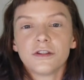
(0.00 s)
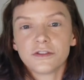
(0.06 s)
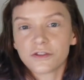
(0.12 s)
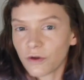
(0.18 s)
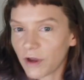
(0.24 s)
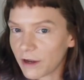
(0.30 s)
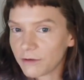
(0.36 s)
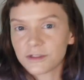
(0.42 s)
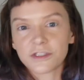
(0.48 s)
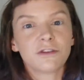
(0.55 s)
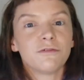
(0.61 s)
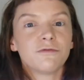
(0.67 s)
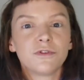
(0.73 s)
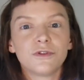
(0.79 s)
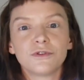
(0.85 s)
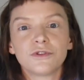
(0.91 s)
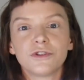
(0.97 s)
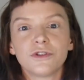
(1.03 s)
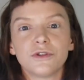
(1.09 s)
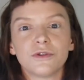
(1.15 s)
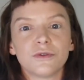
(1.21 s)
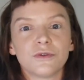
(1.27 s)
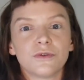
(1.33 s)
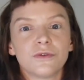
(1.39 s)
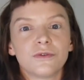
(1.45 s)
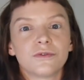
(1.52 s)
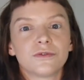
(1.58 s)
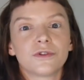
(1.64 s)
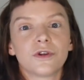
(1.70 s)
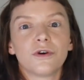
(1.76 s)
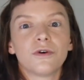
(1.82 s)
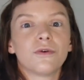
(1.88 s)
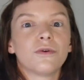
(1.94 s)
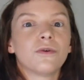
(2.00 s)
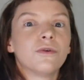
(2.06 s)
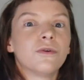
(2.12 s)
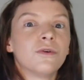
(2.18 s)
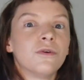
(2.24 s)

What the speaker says: So I was confused too. So